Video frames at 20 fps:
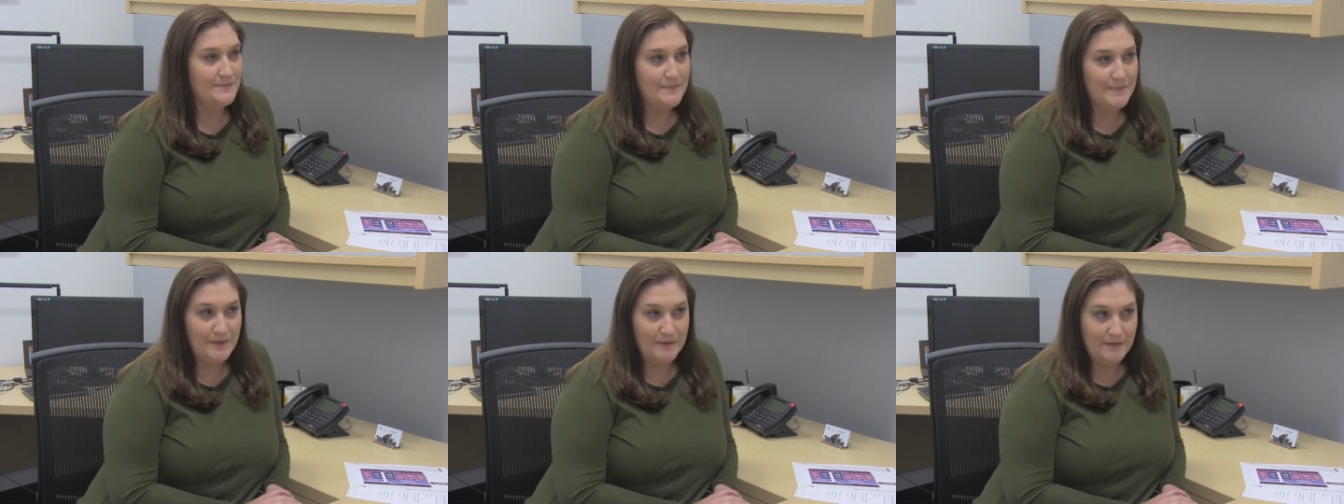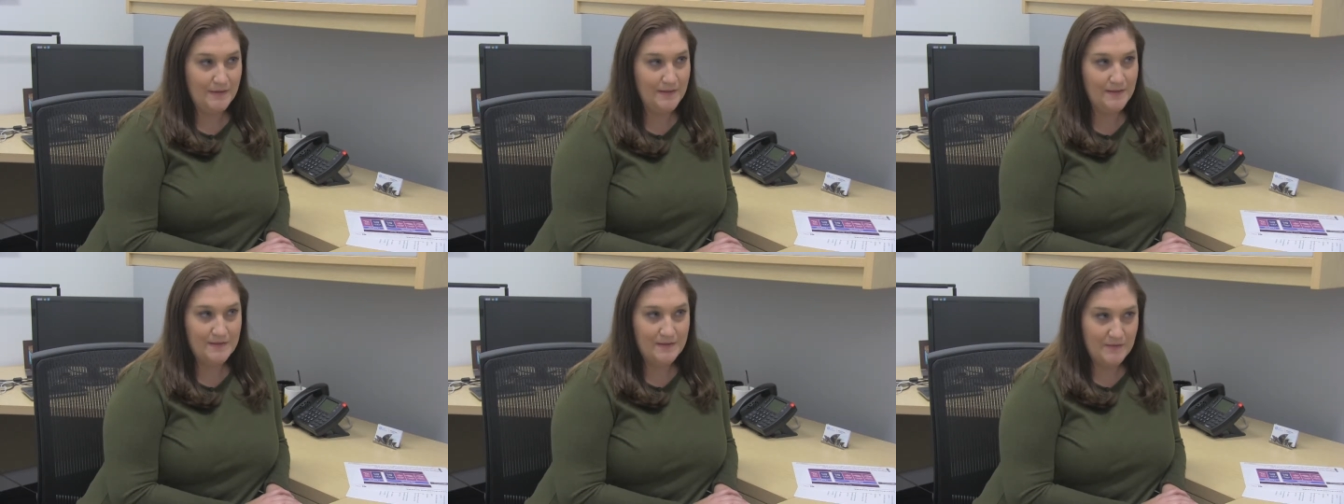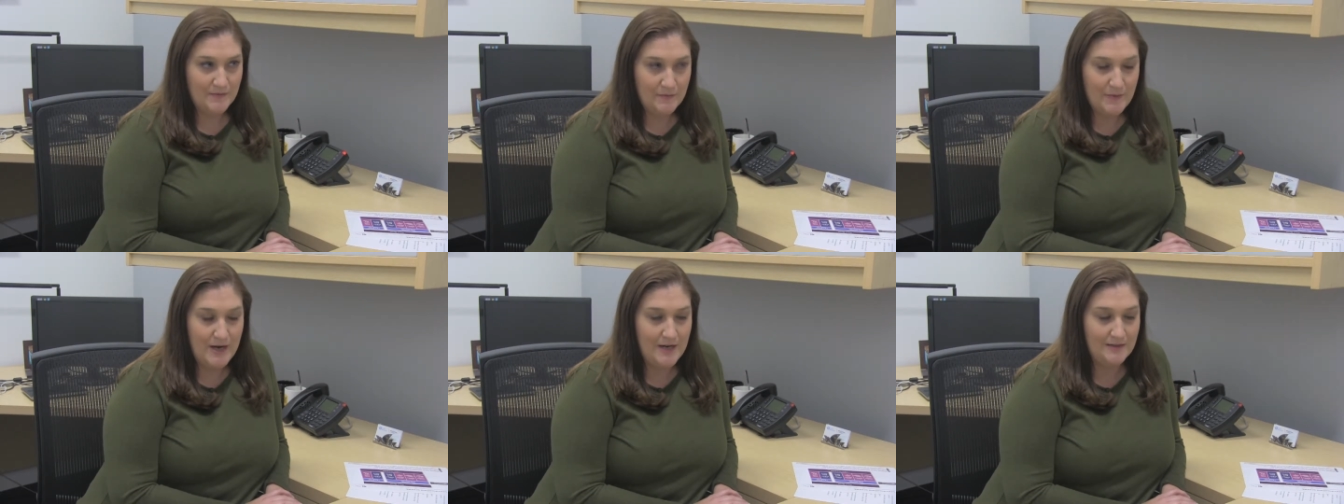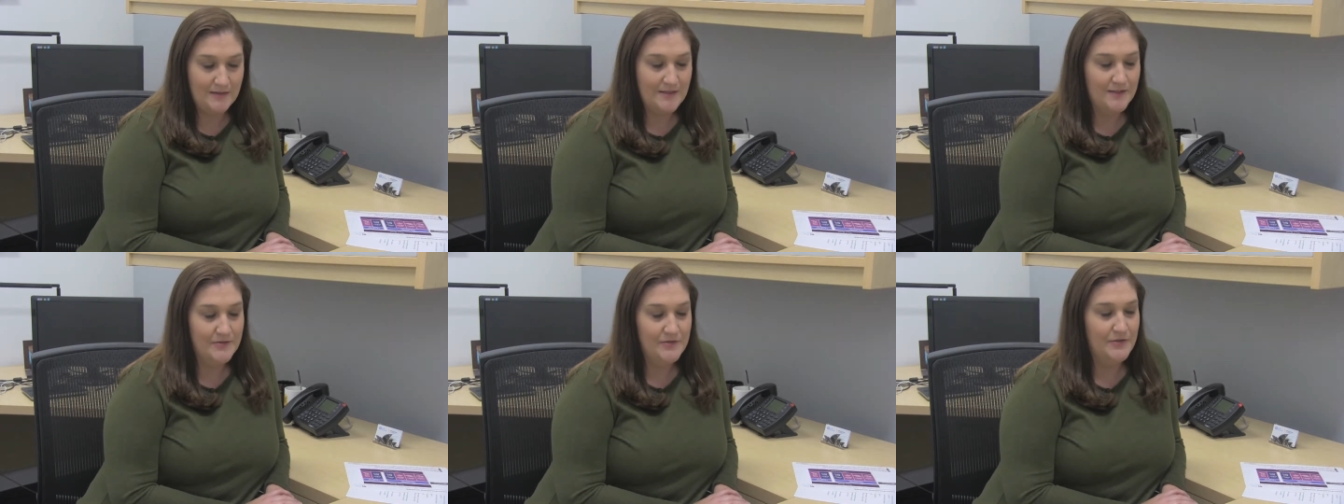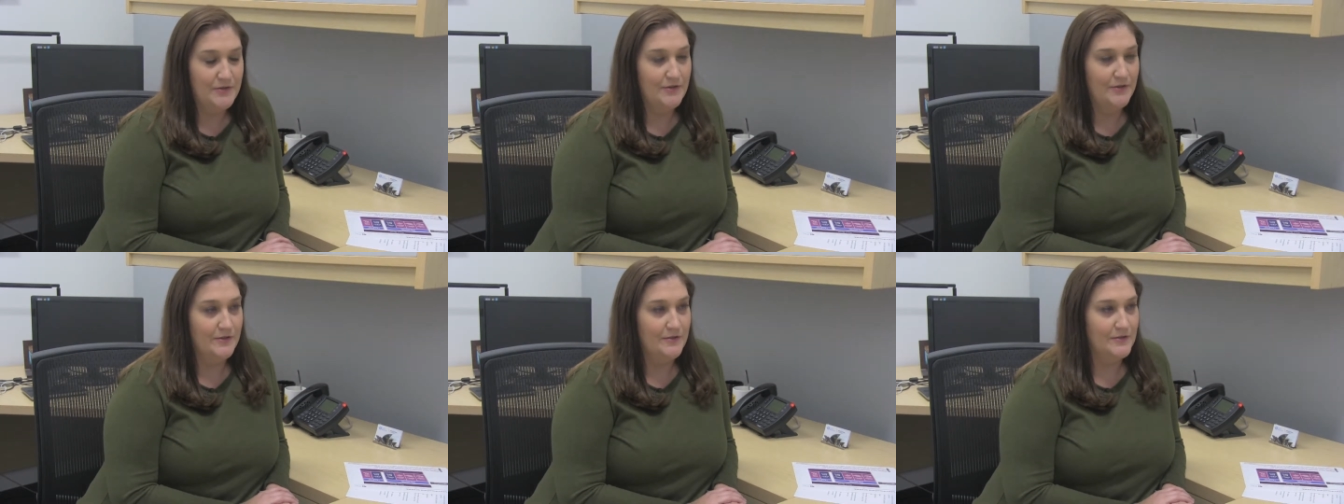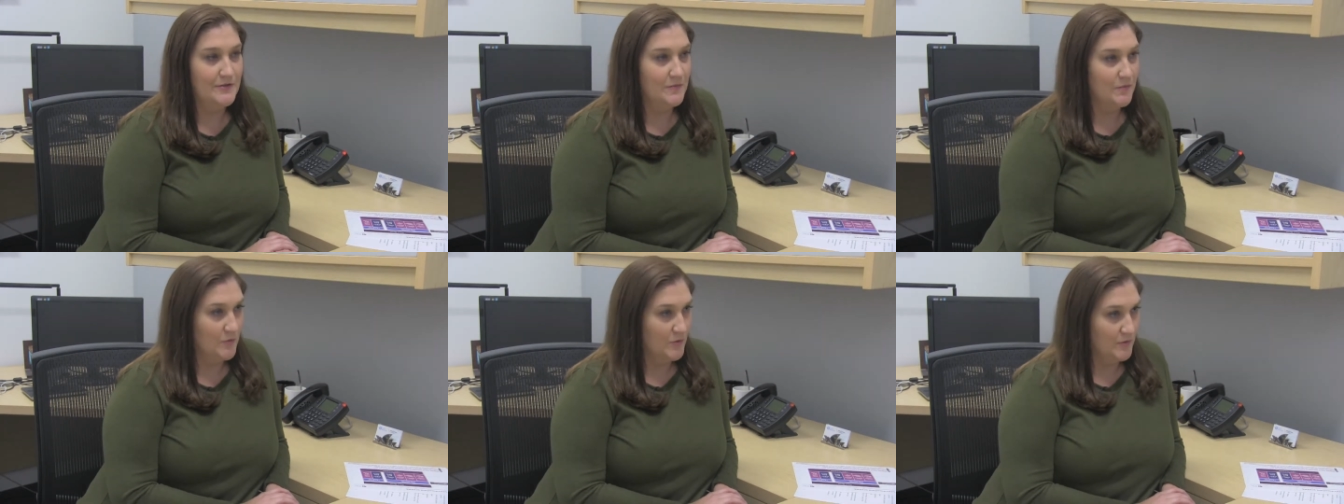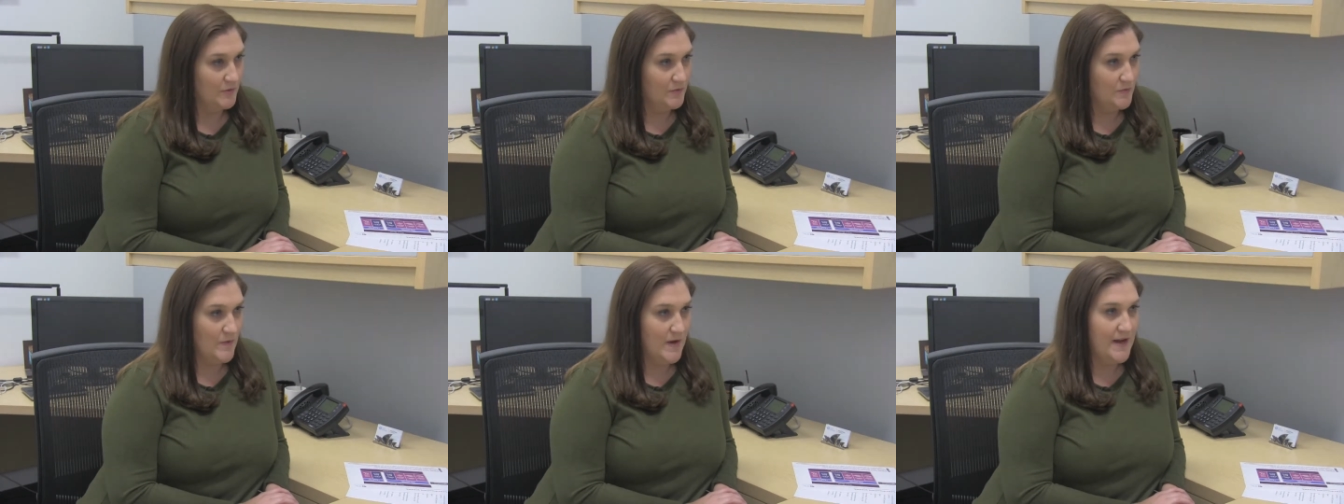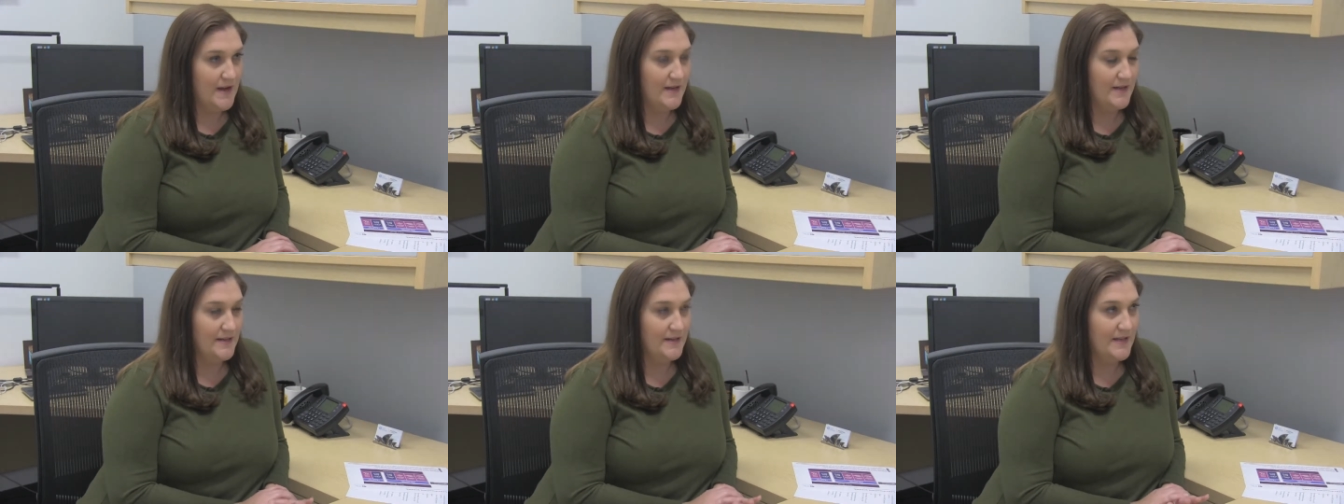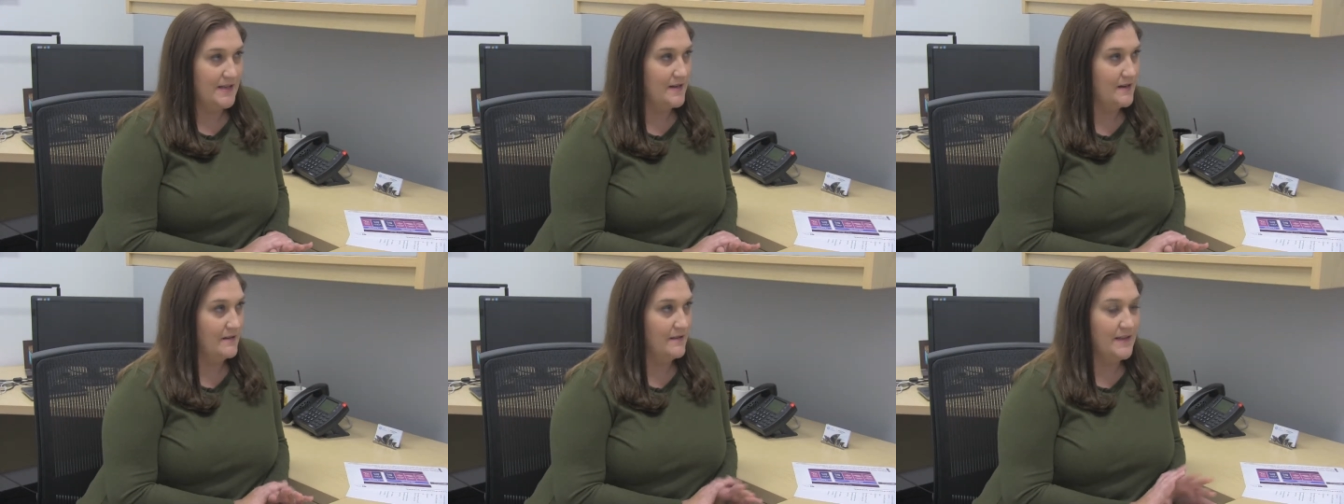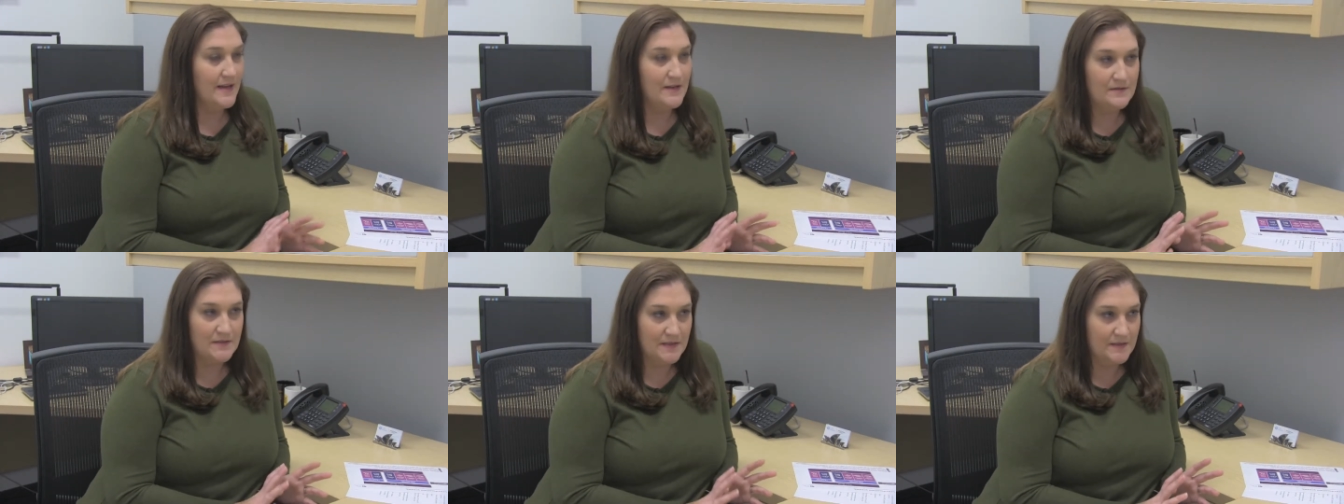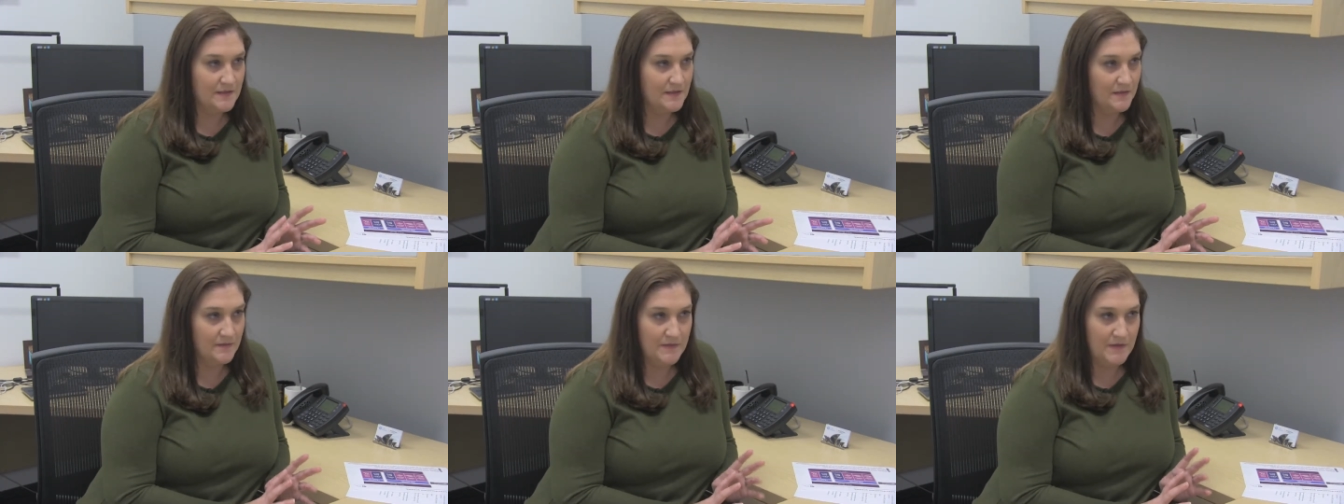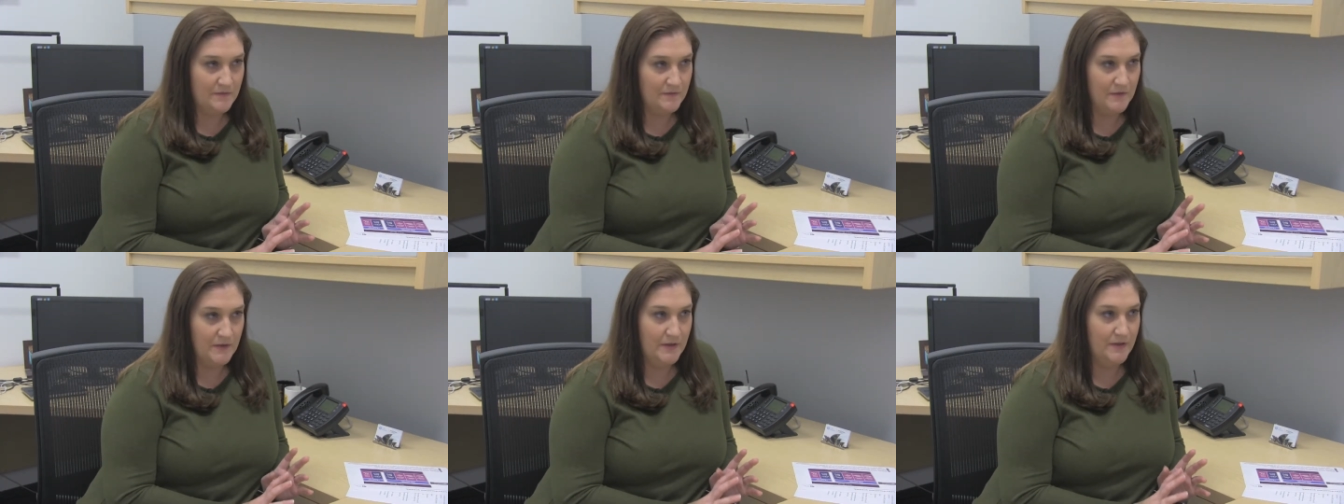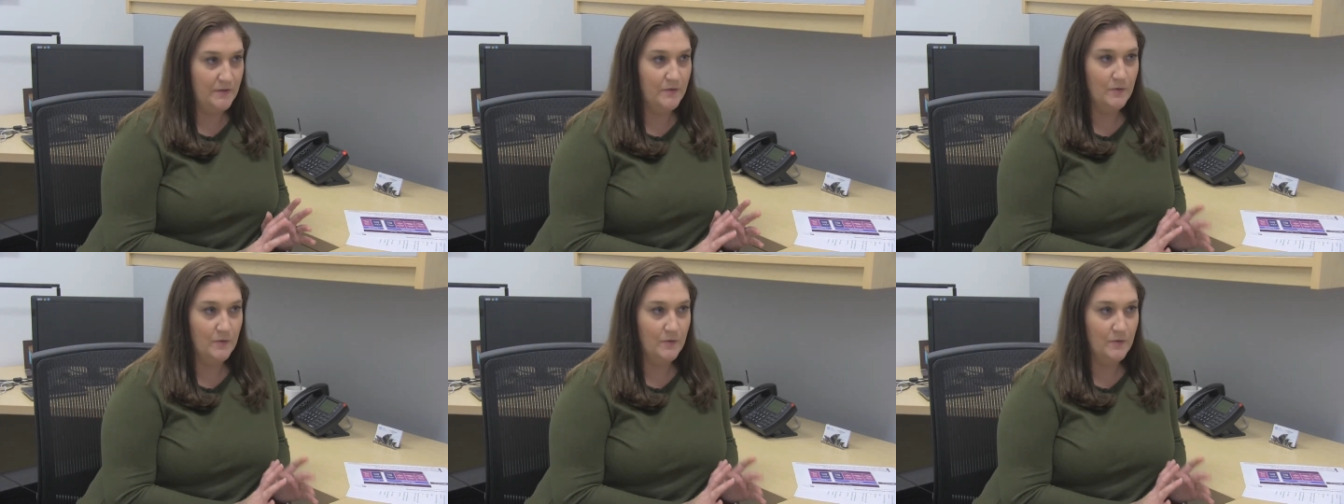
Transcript: millions of practitioners worldwide at thousands of different